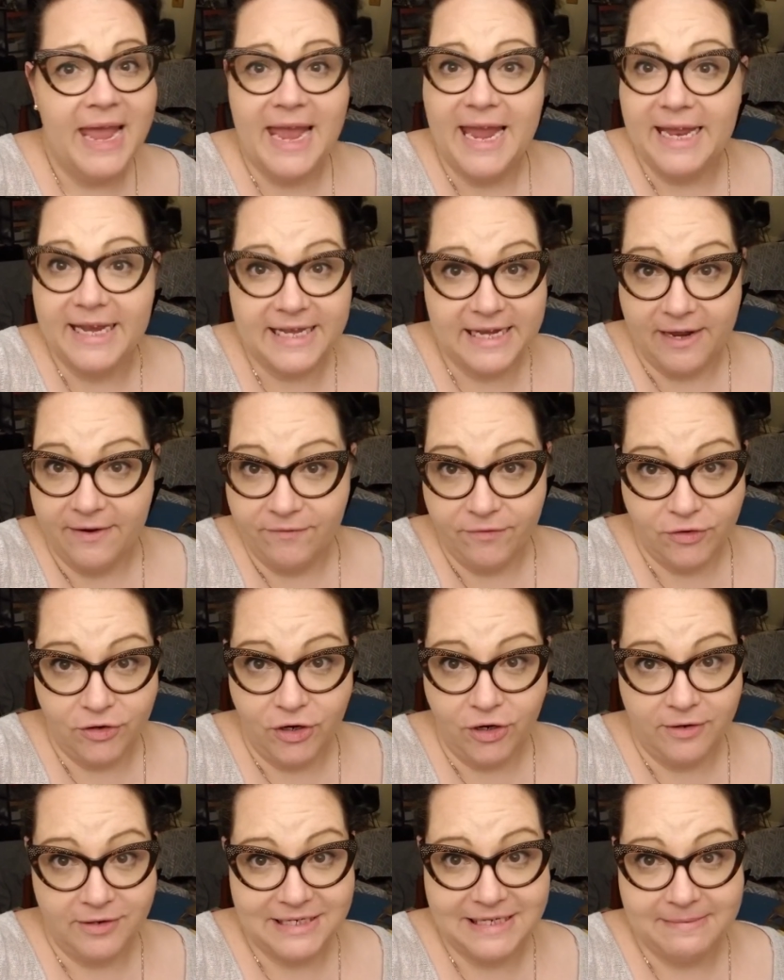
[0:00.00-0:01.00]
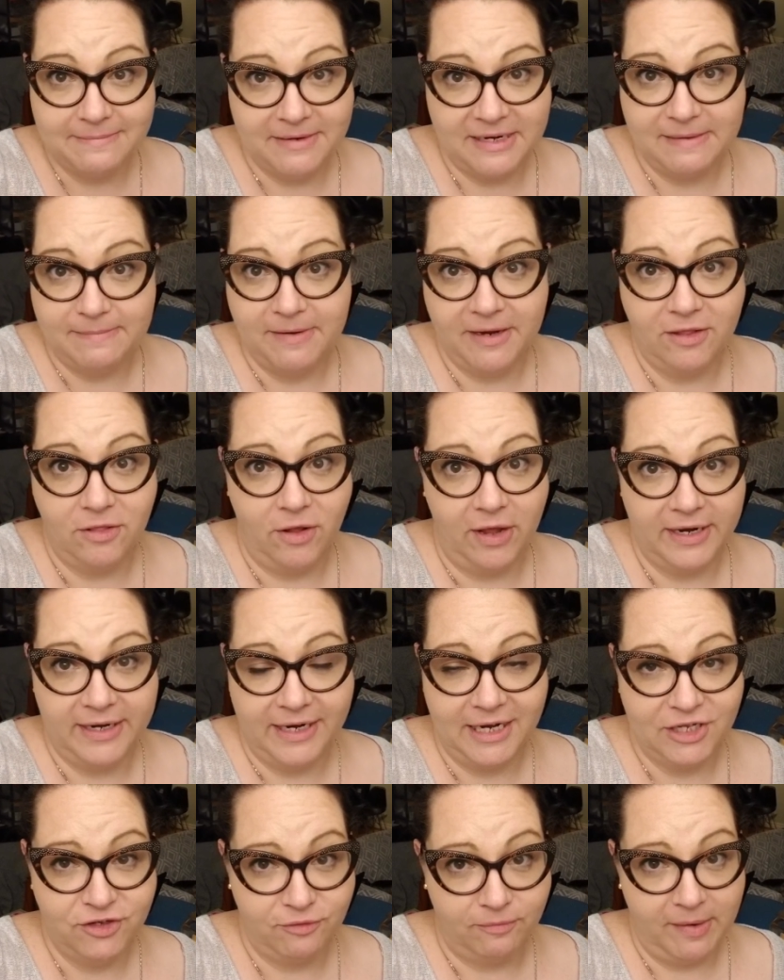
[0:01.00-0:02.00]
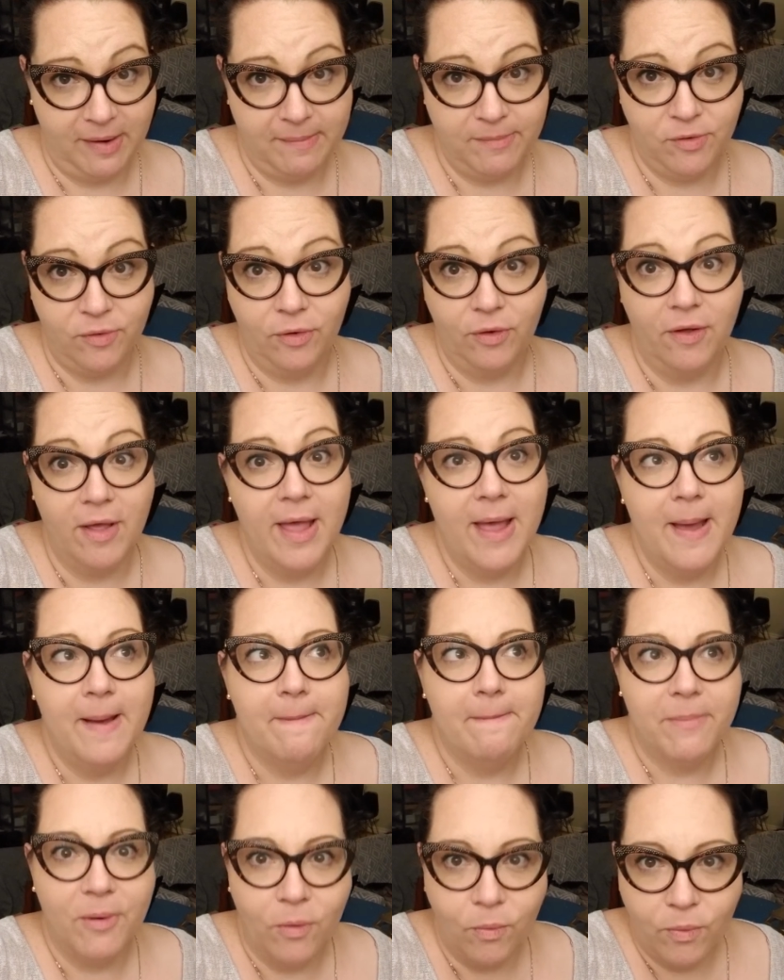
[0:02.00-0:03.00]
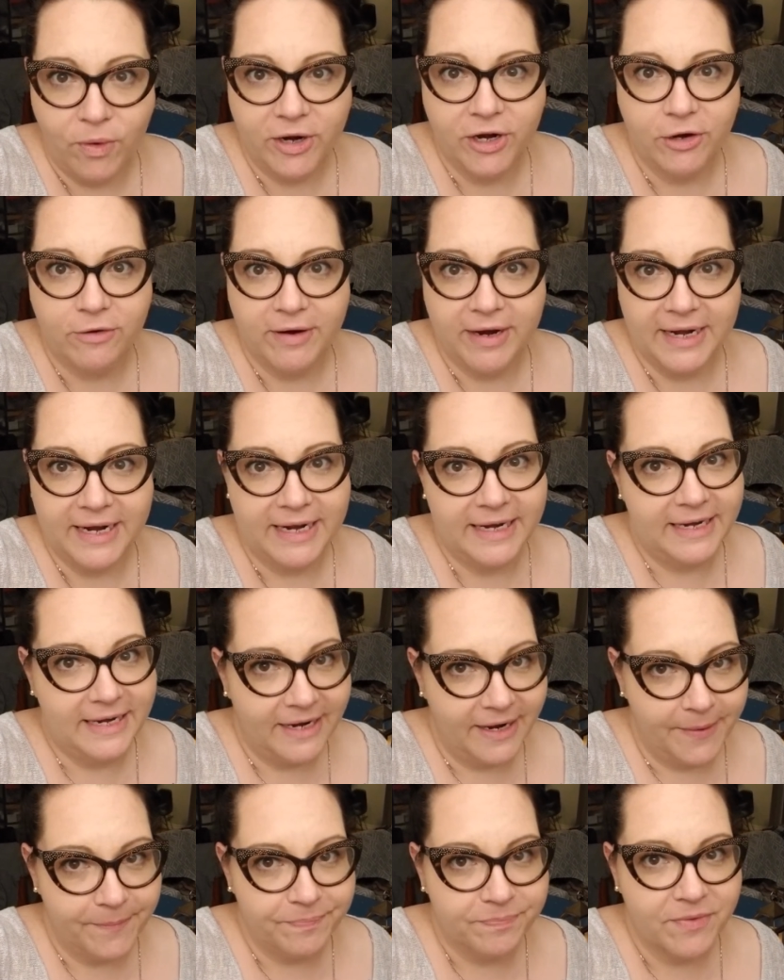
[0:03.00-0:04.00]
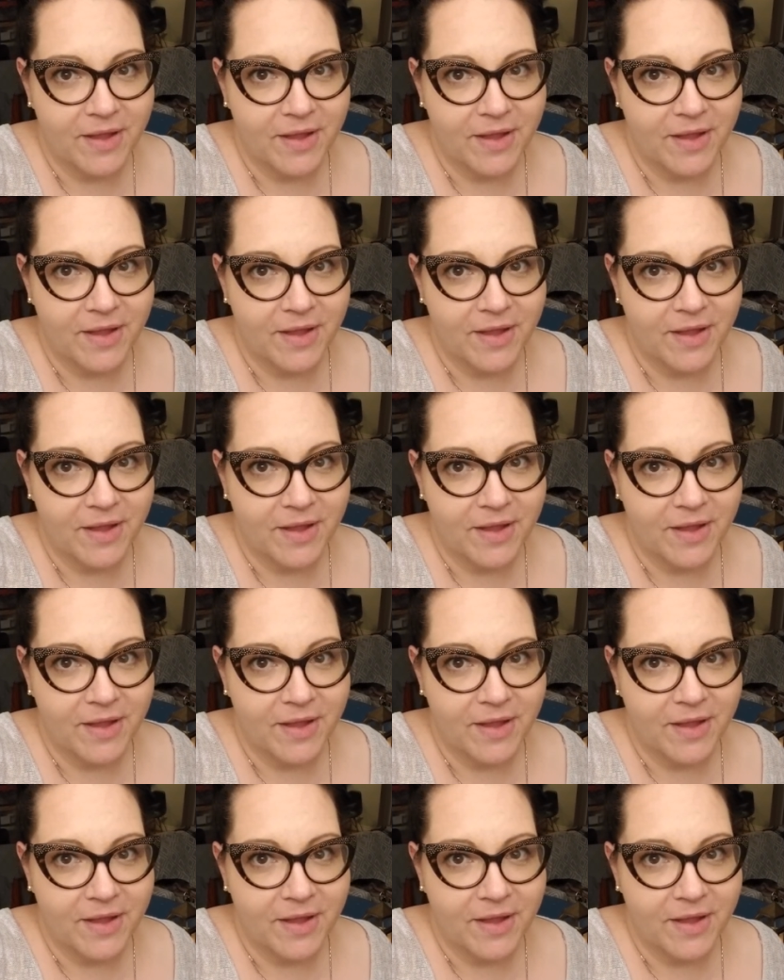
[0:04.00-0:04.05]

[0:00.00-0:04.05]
It never occurred to me to make lattes for my Muul, but what a great idea.